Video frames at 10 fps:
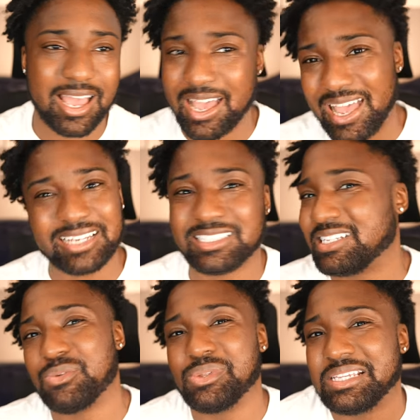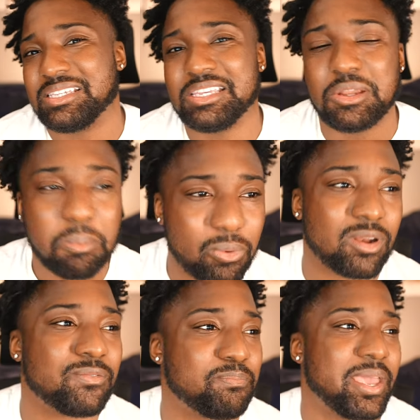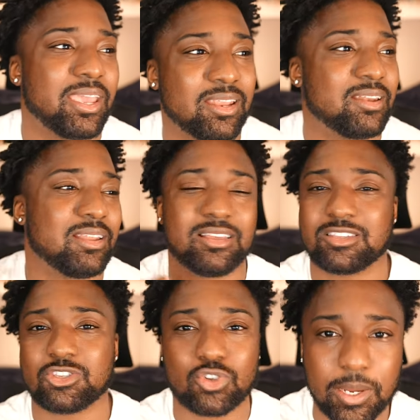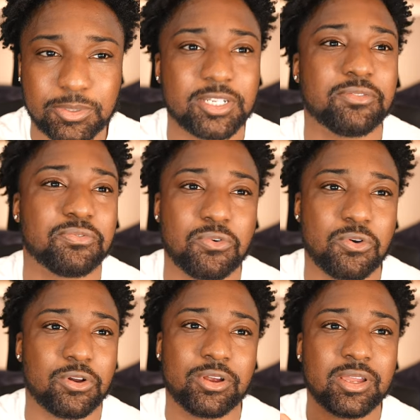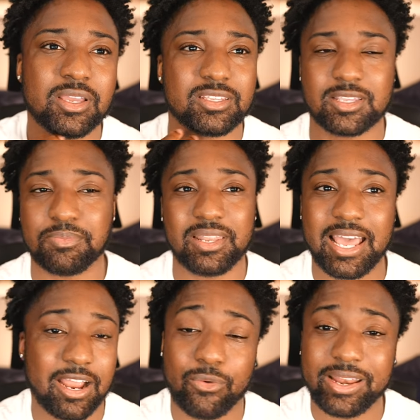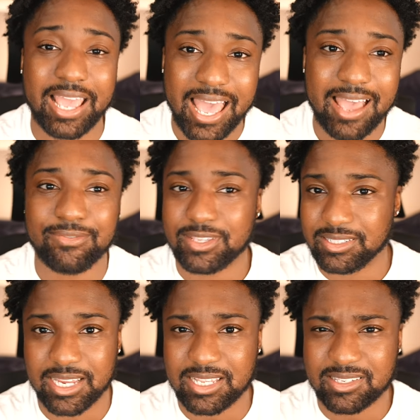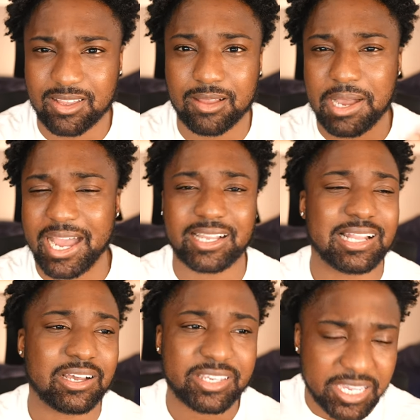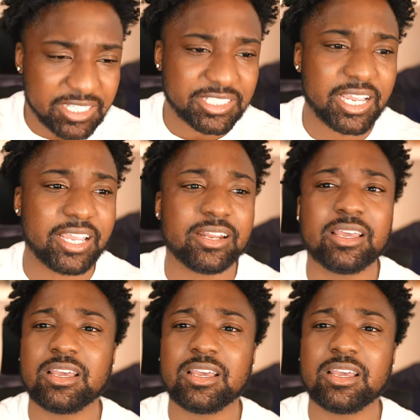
I just didn't really see the point of paying a subscription for something that I already have, such as uh, iCloud Keychain.